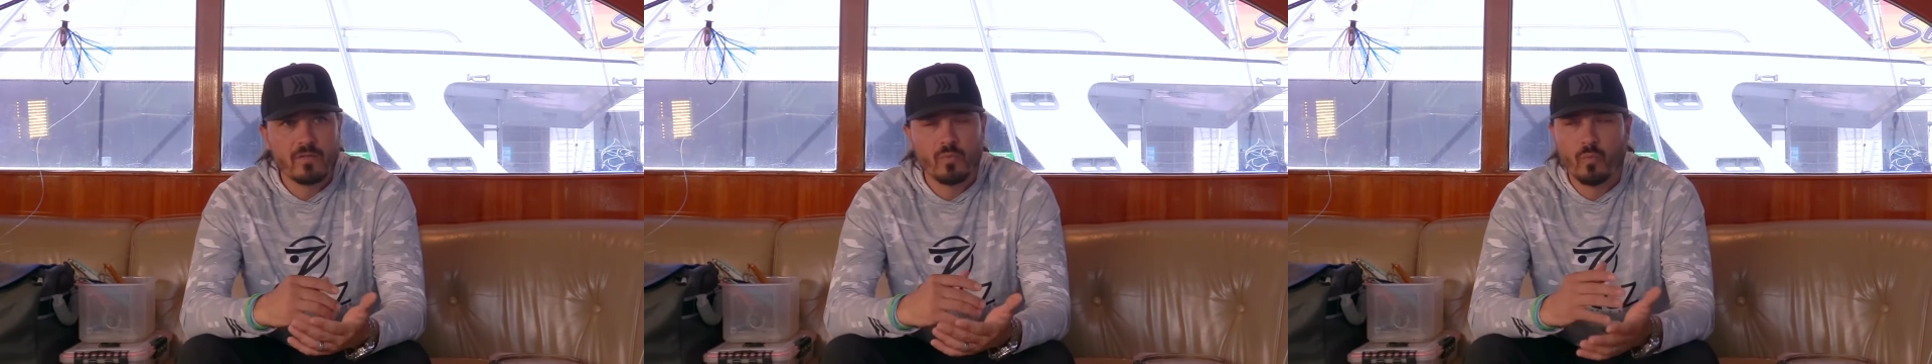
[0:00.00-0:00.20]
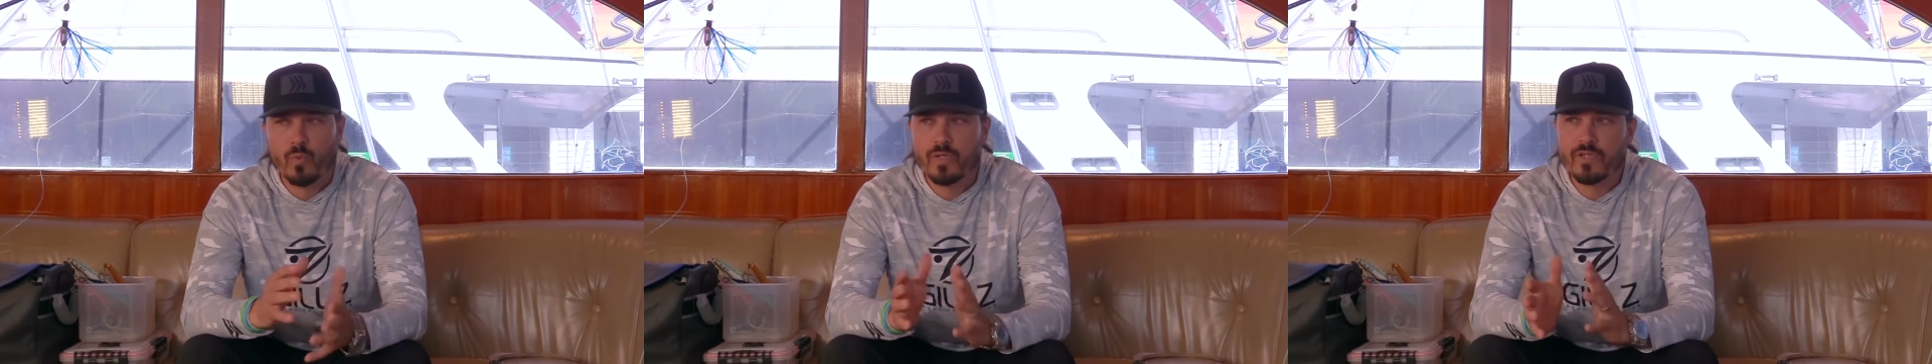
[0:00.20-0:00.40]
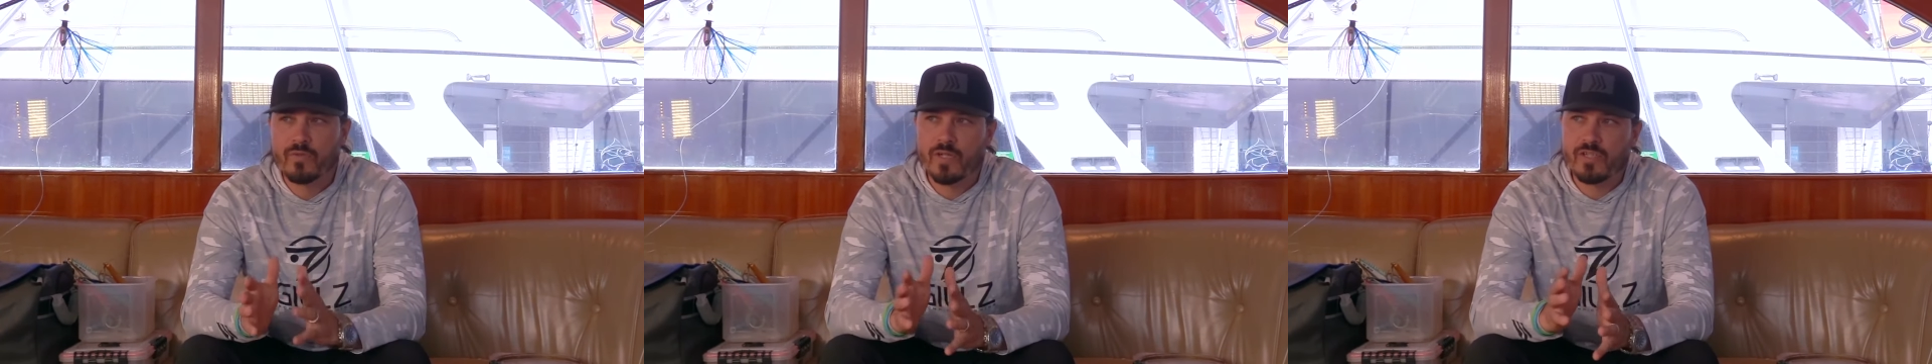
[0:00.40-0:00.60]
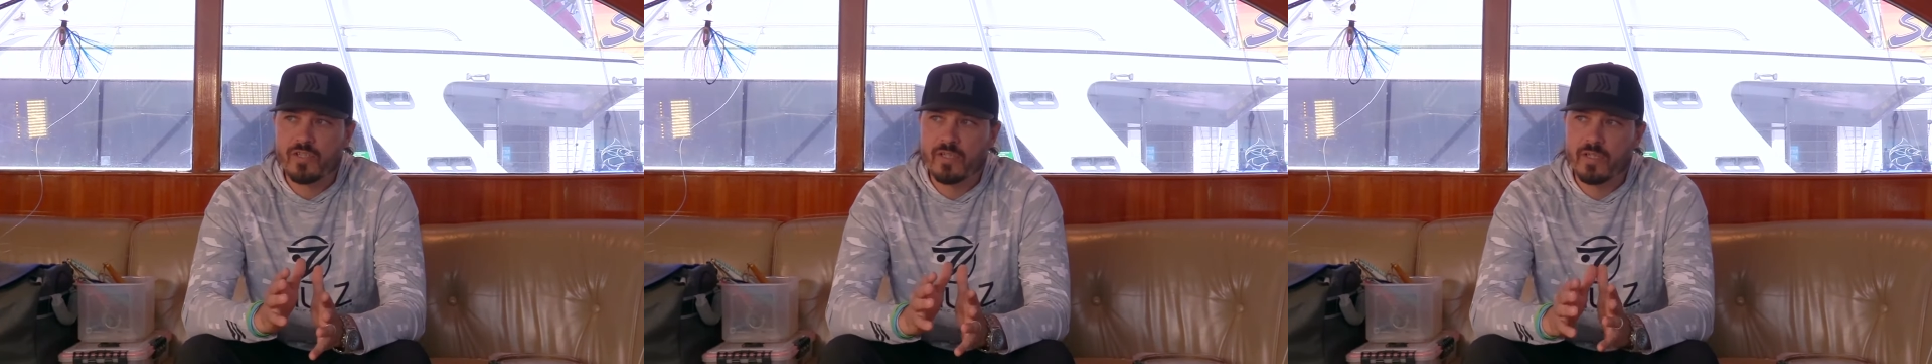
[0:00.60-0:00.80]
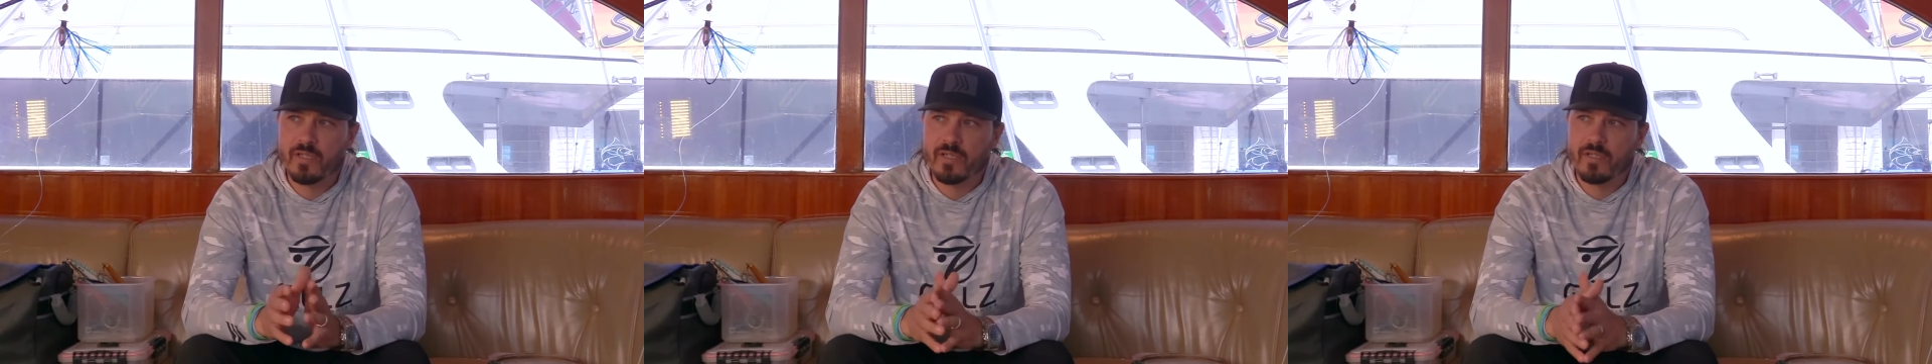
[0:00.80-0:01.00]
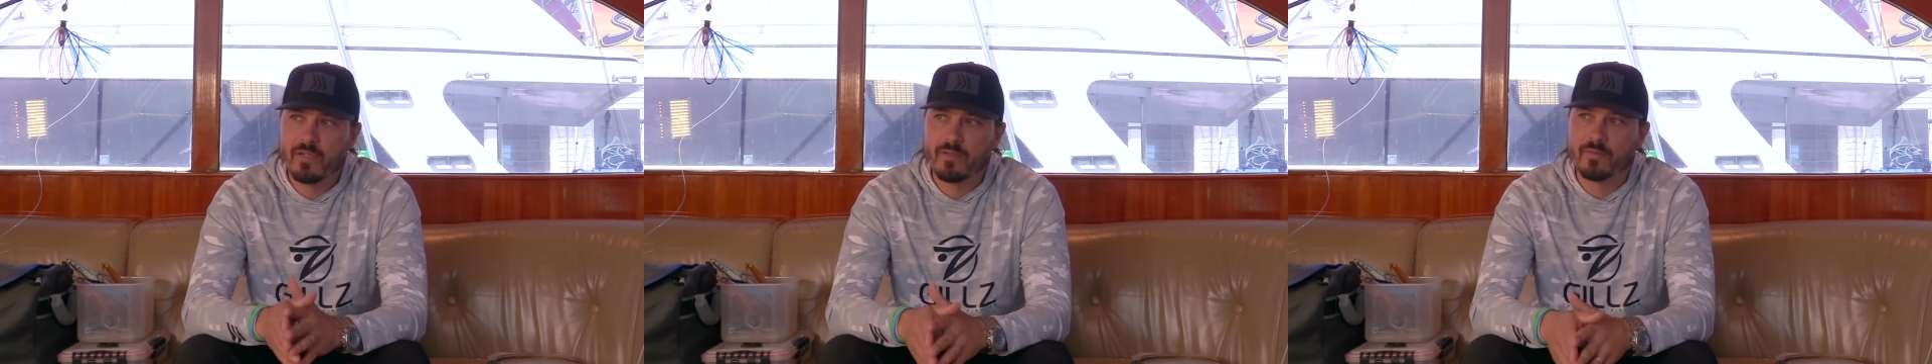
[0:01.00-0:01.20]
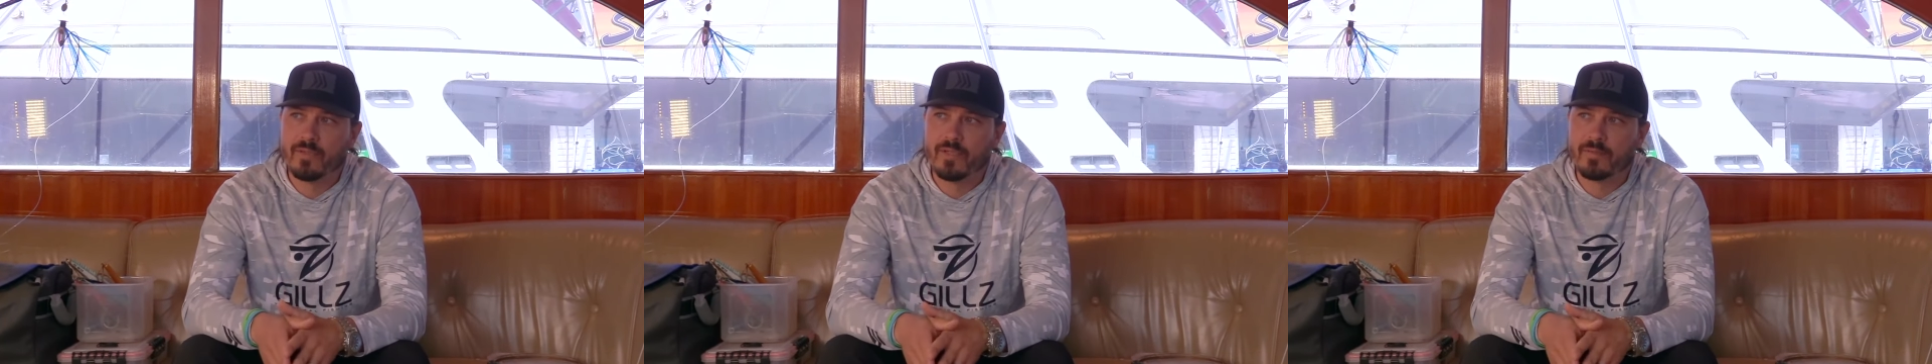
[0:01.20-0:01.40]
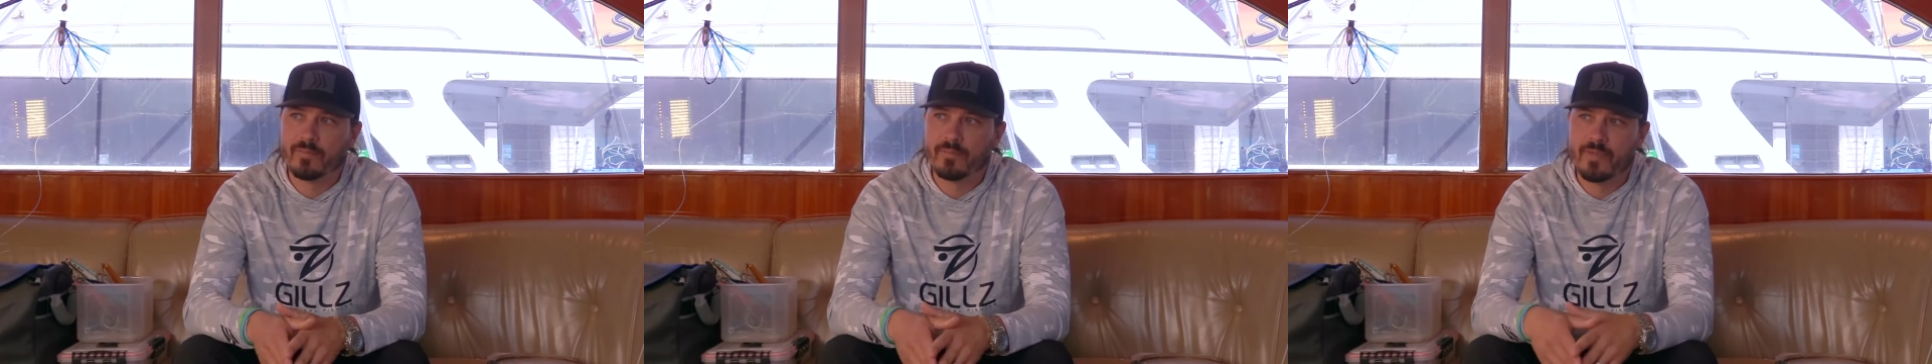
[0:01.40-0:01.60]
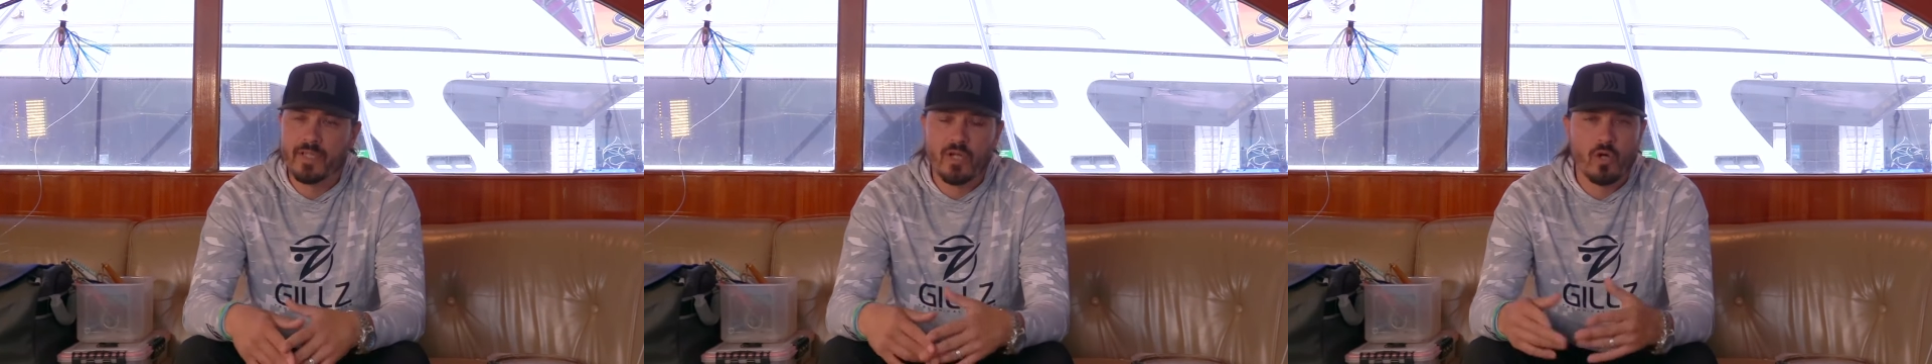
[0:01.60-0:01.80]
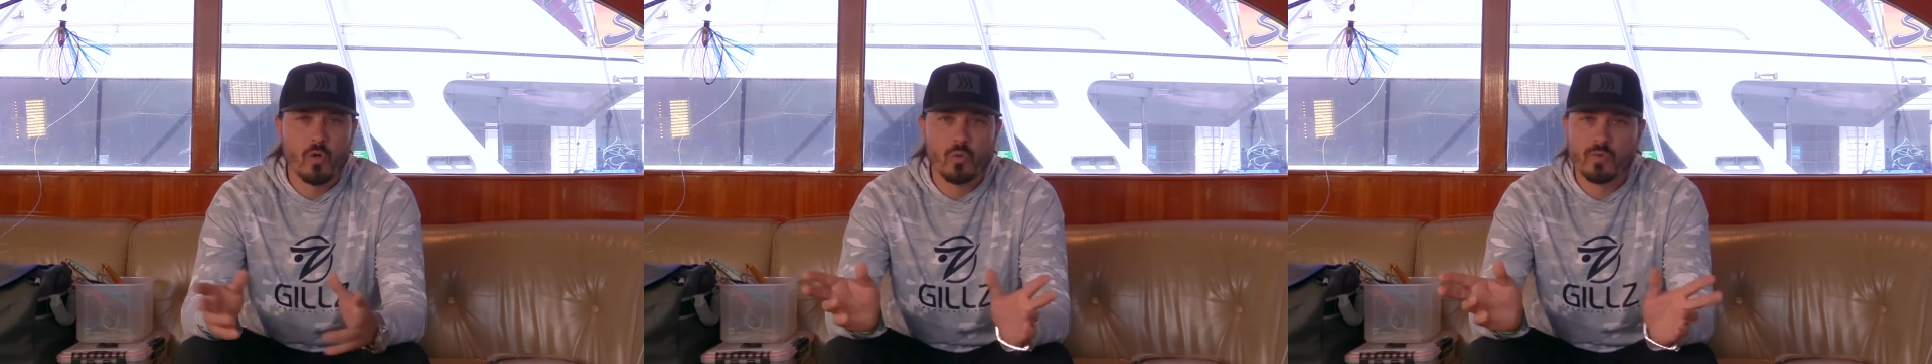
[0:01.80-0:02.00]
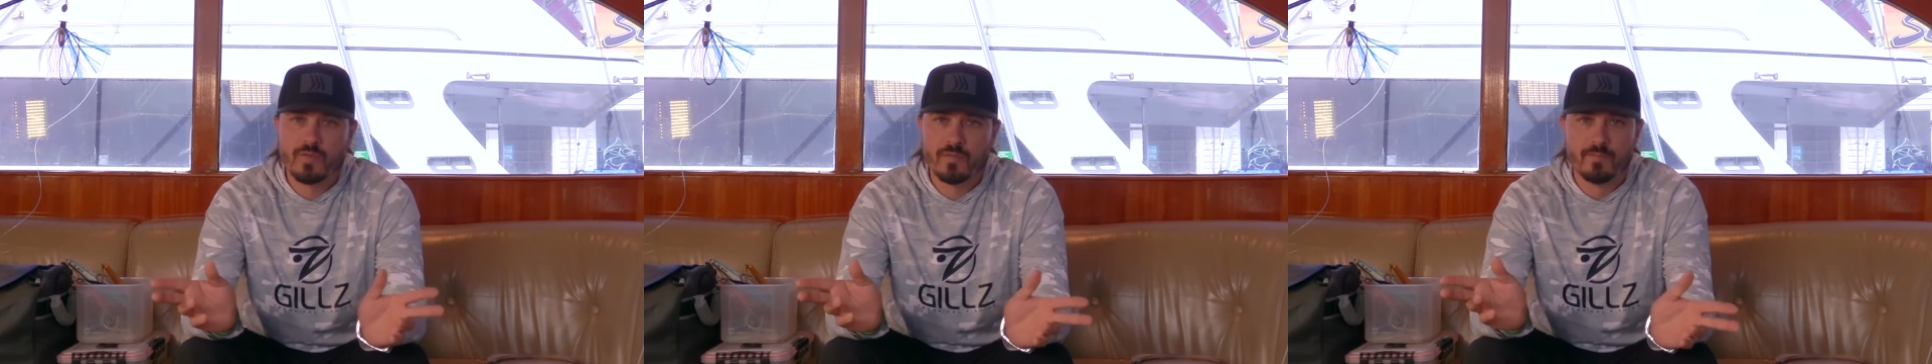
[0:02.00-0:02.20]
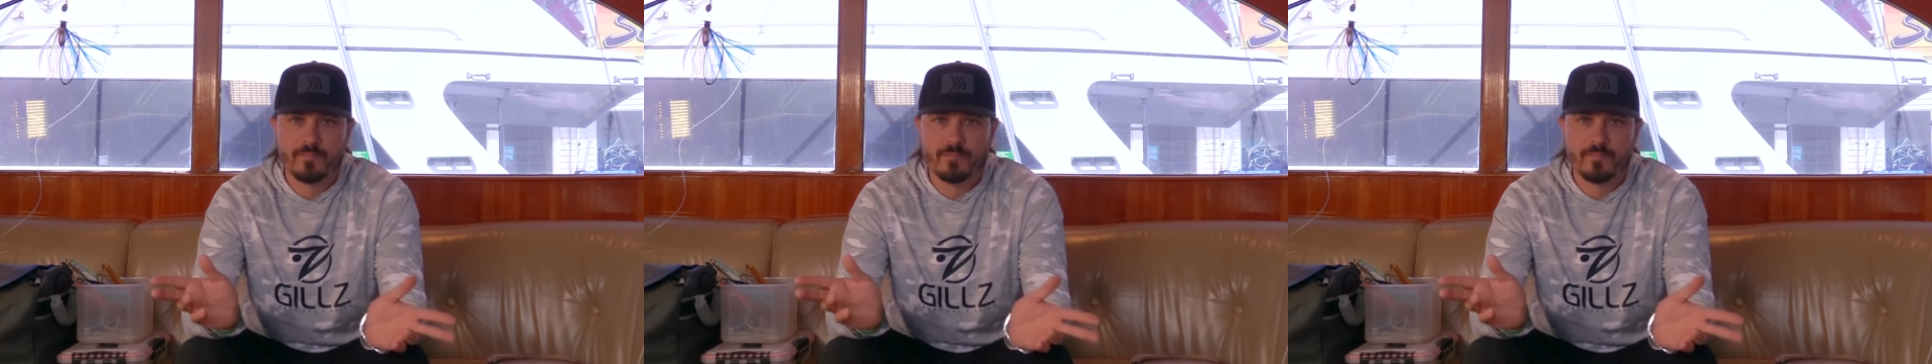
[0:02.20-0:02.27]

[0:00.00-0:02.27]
Wind direction here, the old